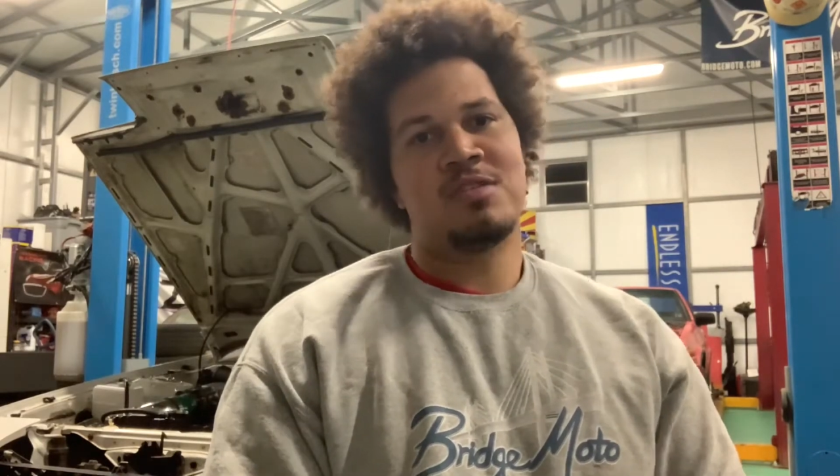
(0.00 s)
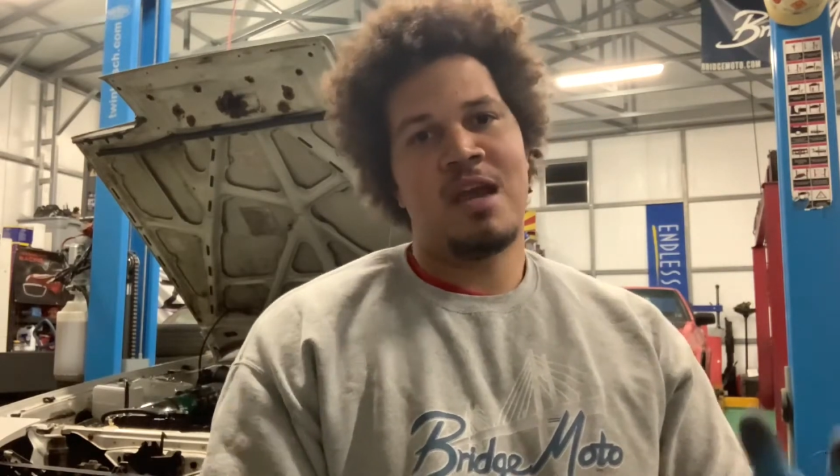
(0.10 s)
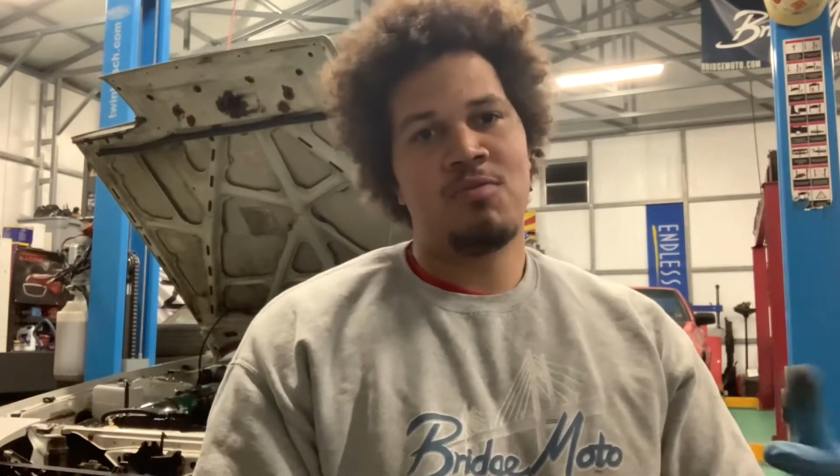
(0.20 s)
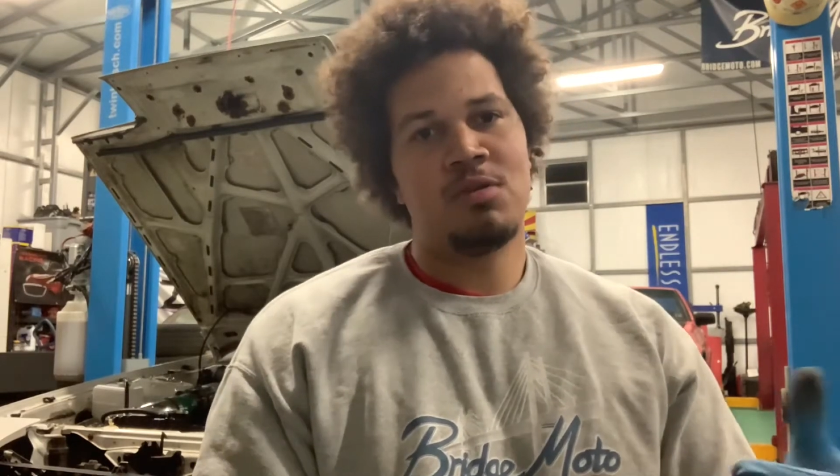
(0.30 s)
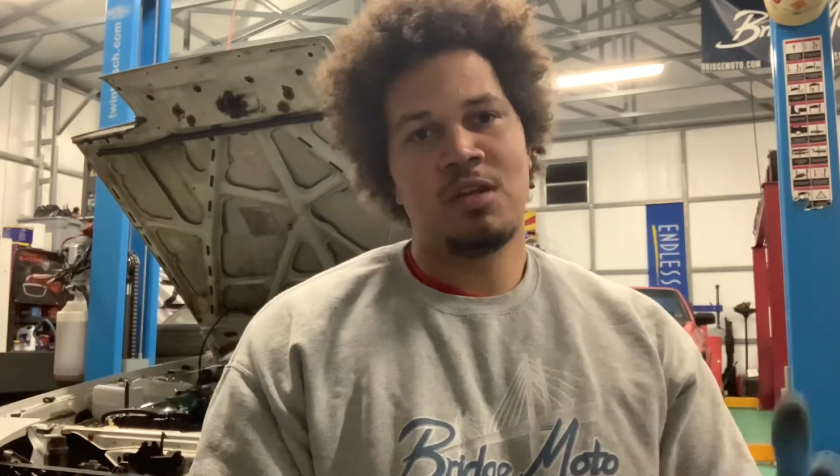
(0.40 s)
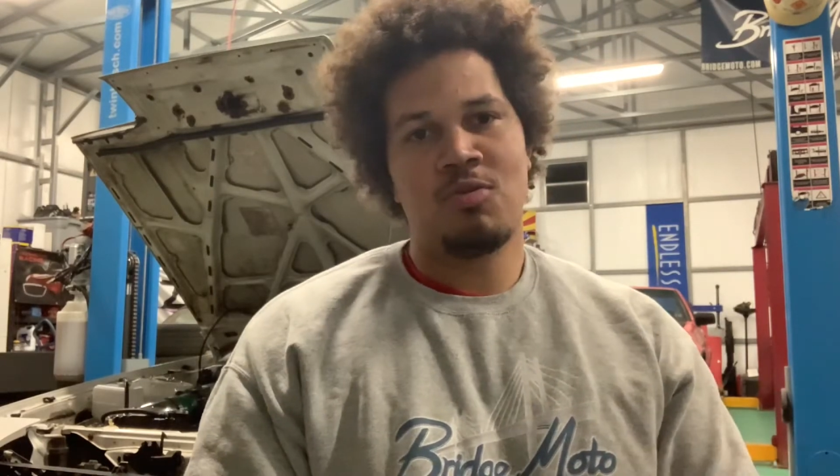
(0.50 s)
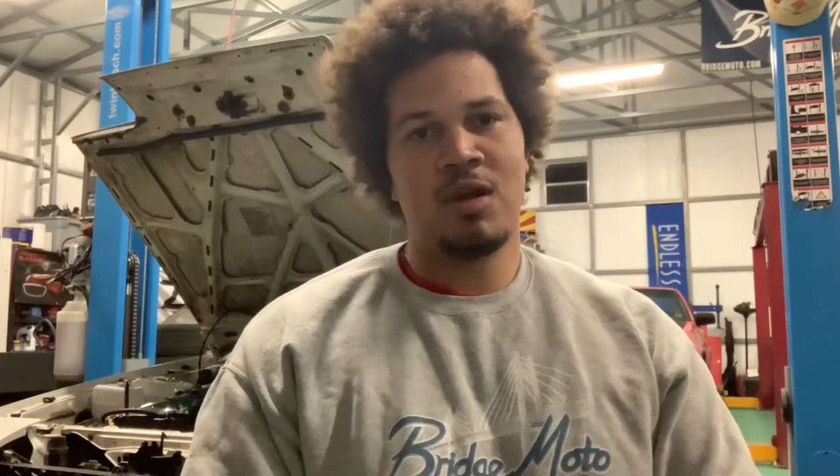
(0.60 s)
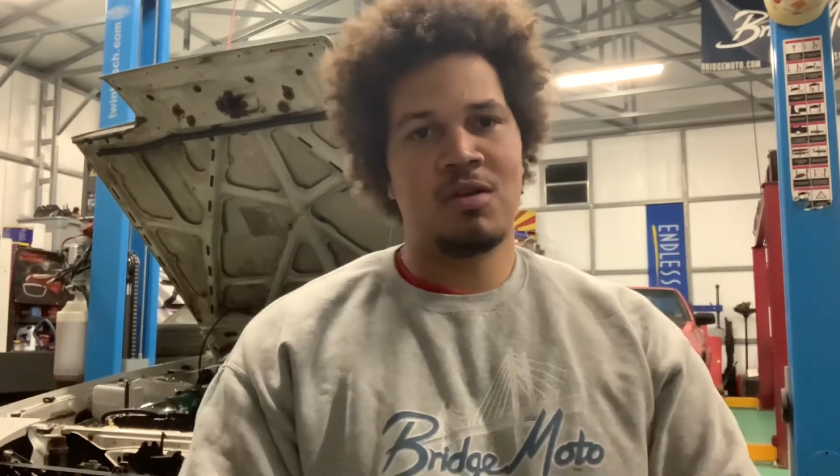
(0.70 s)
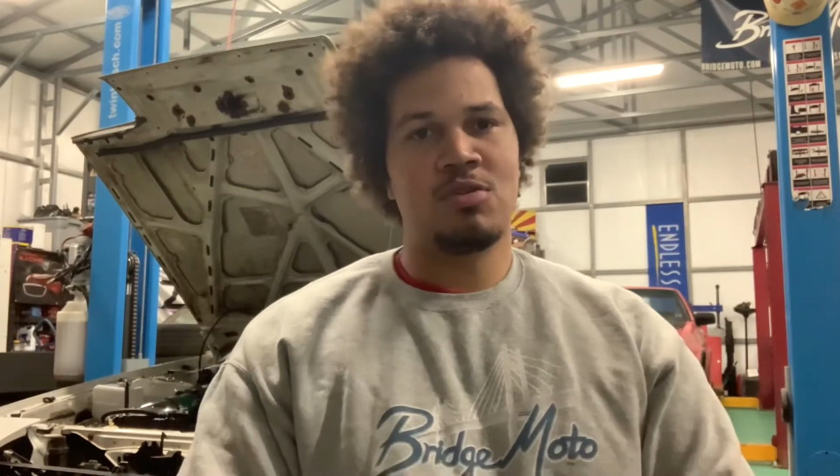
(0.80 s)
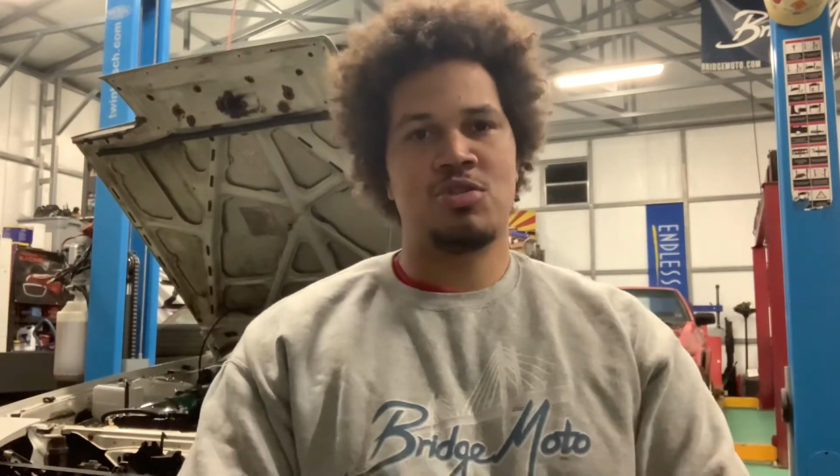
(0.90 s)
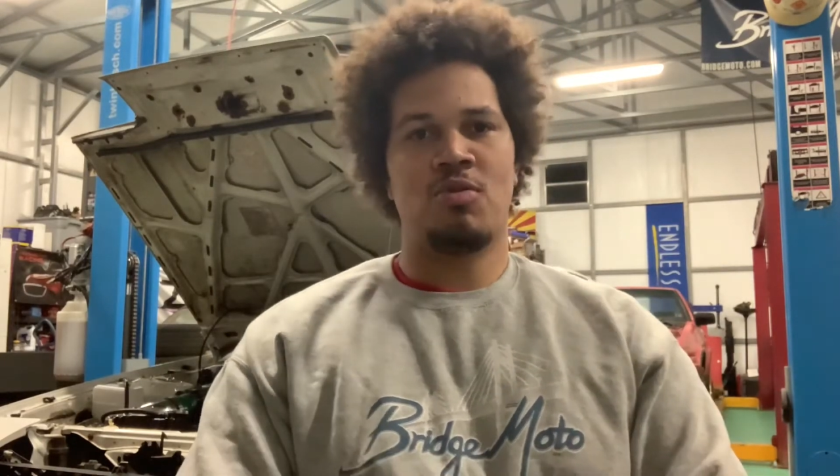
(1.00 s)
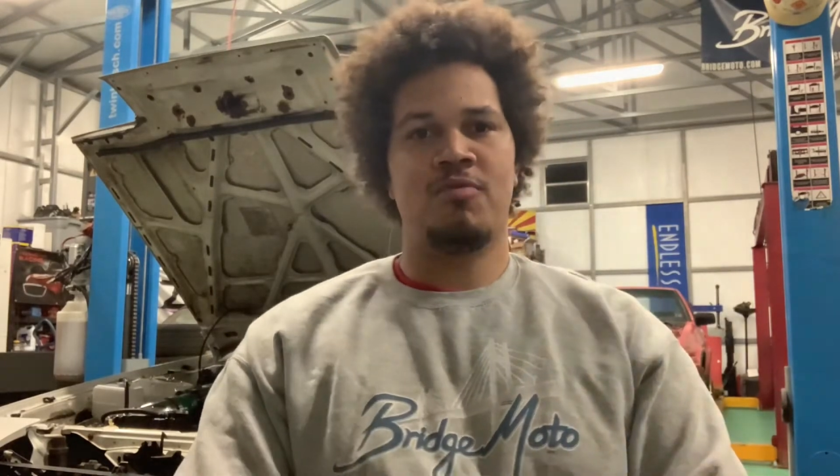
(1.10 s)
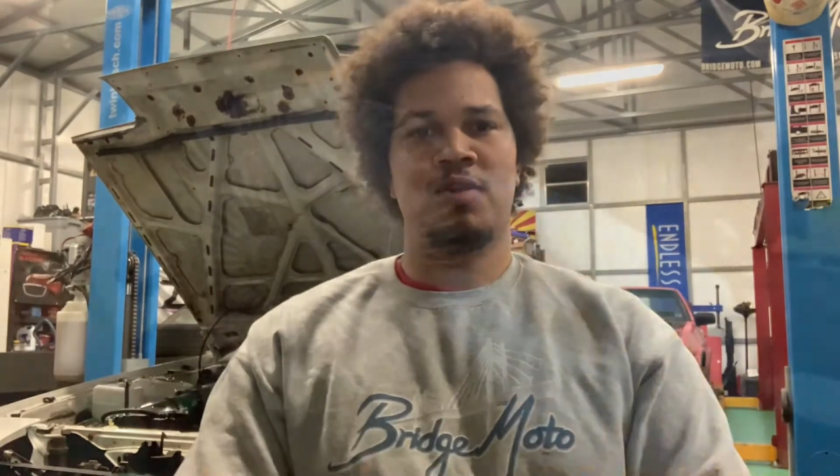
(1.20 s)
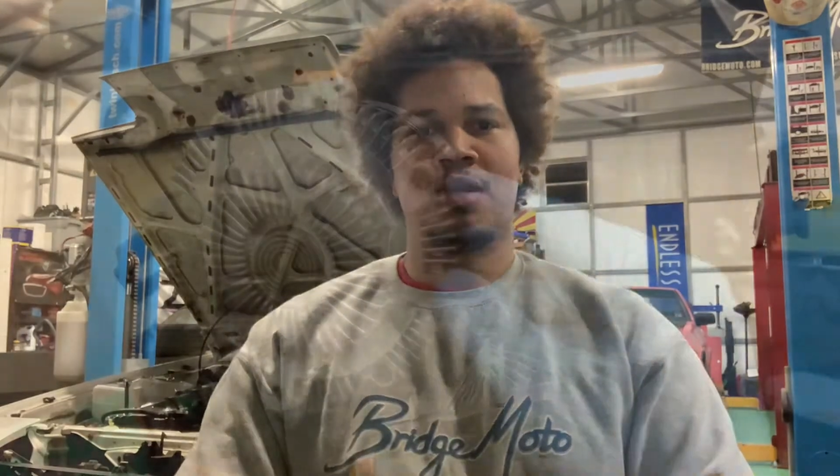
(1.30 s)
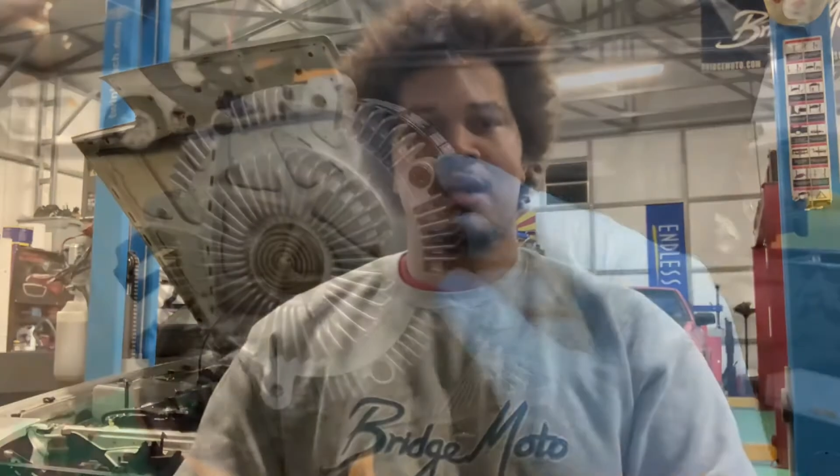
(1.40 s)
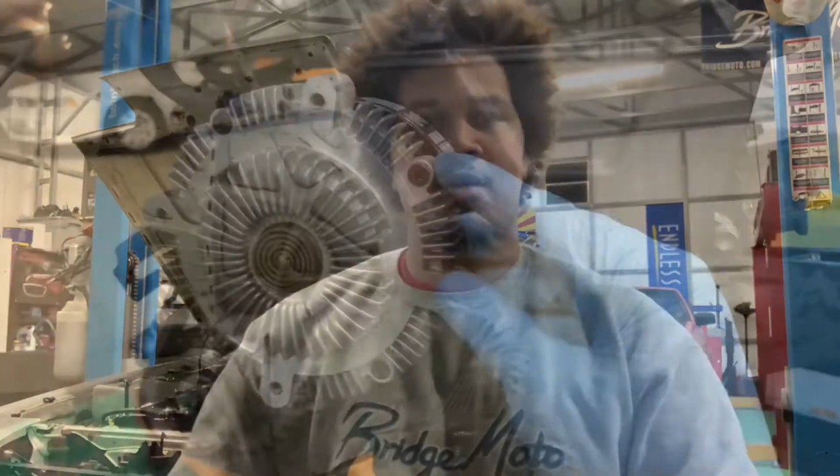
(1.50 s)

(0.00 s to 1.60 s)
that really quick on a short video.